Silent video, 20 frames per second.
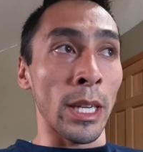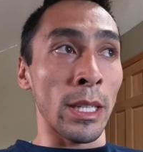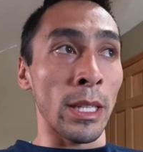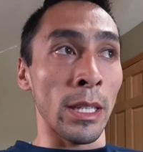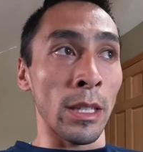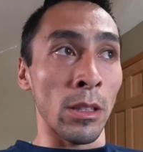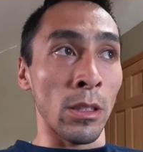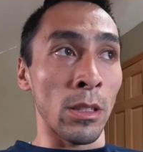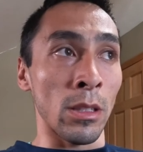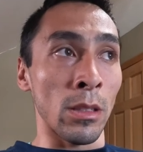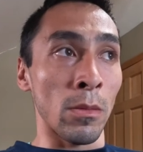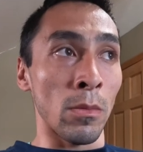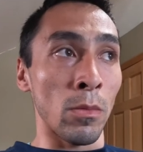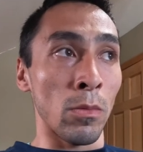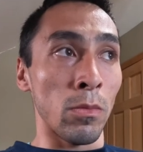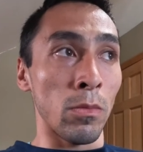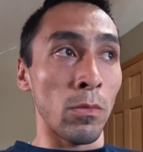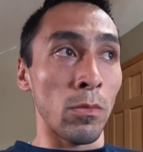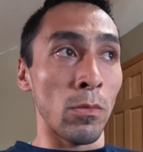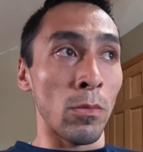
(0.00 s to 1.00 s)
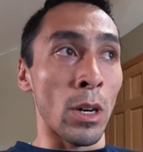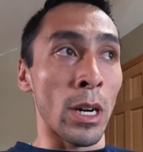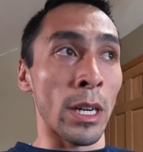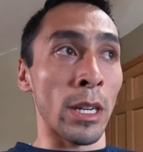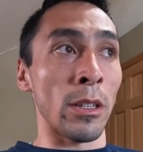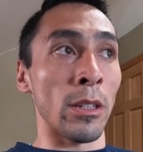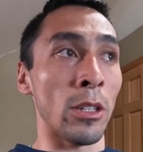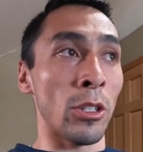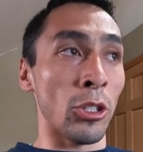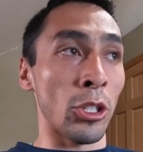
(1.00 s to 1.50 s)
it in the
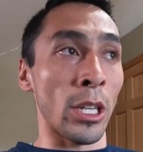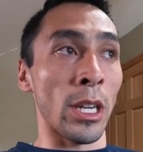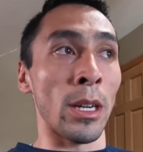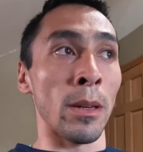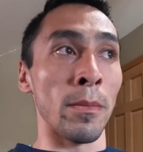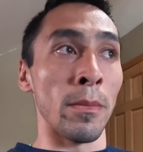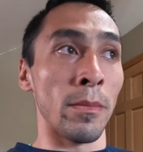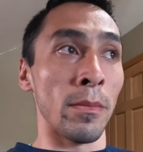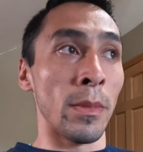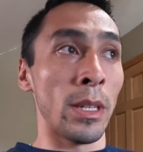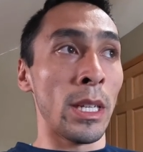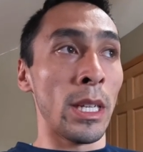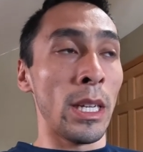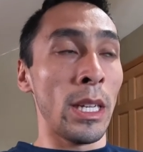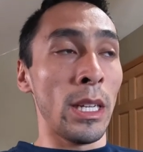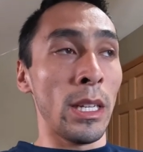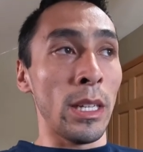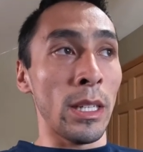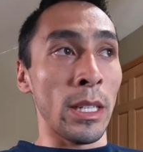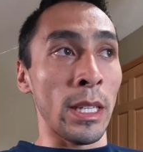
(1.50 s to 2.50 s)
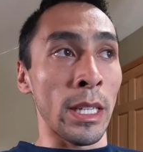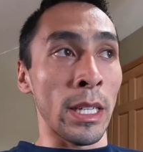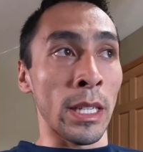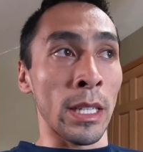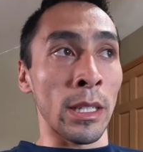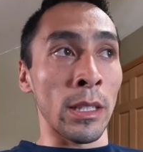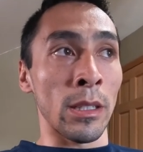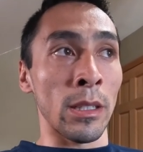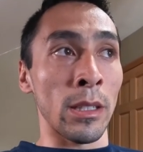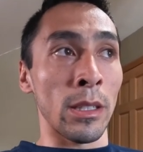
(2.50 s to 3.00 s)
water to chum,
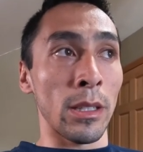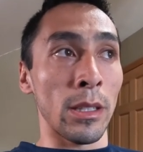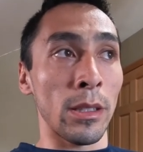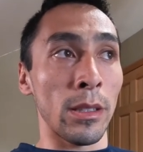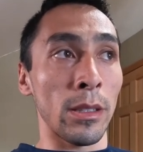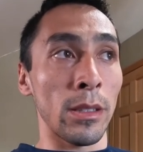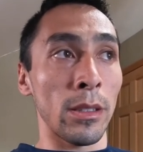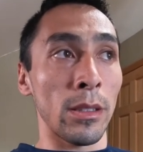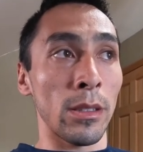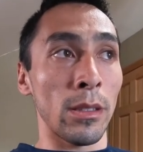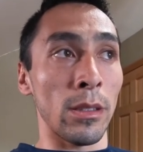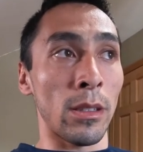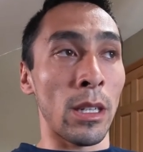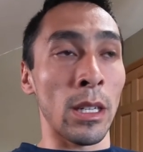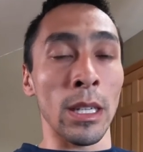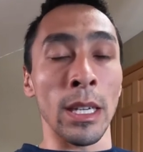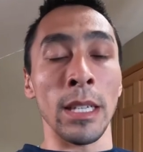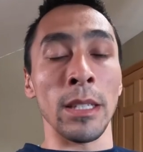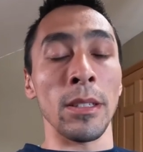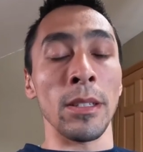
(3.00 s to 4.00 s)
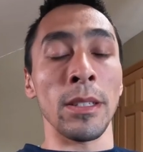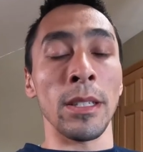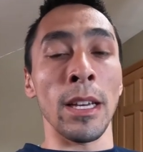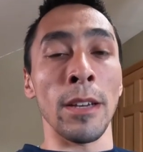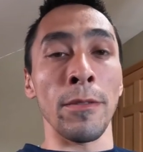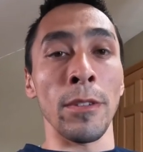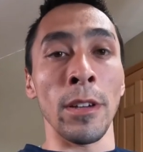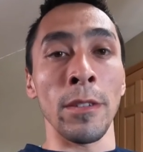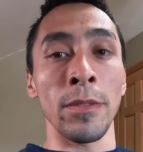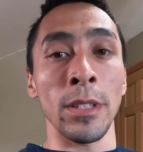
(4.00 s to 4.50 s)
and all kinds of
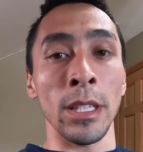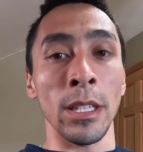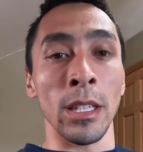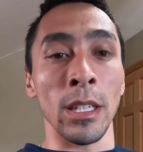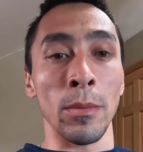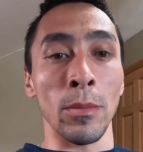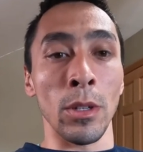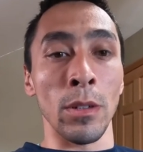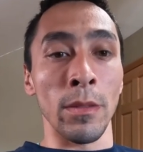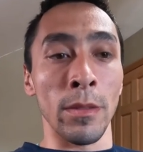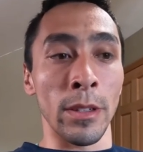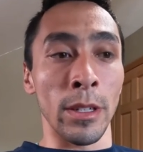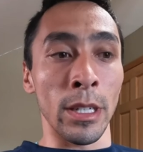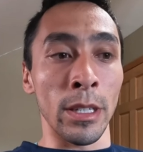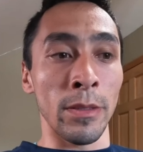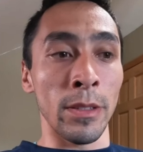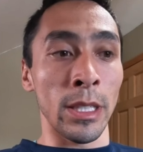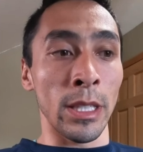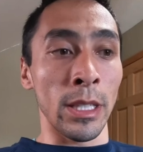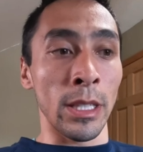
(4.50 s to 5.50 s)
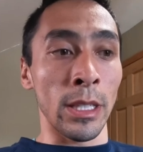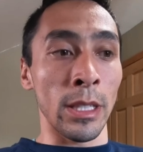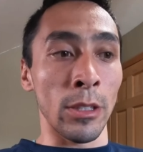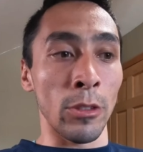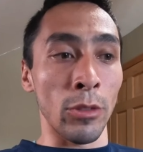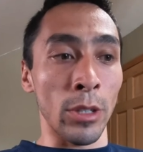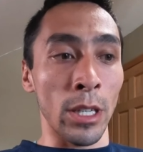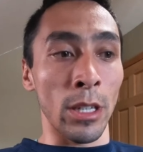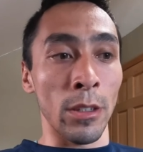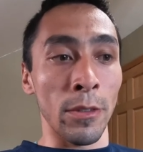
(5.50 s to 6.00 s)
stuff I've seen come over. I've seen
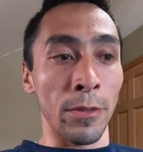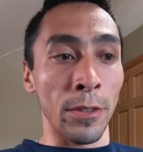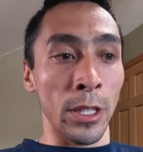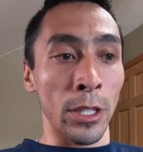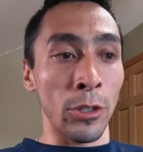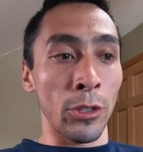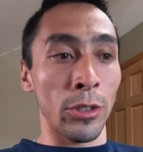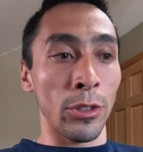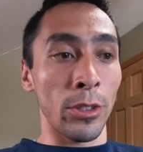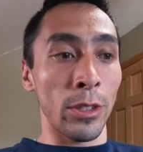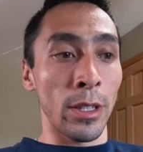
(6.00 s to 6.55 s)
triggerfish,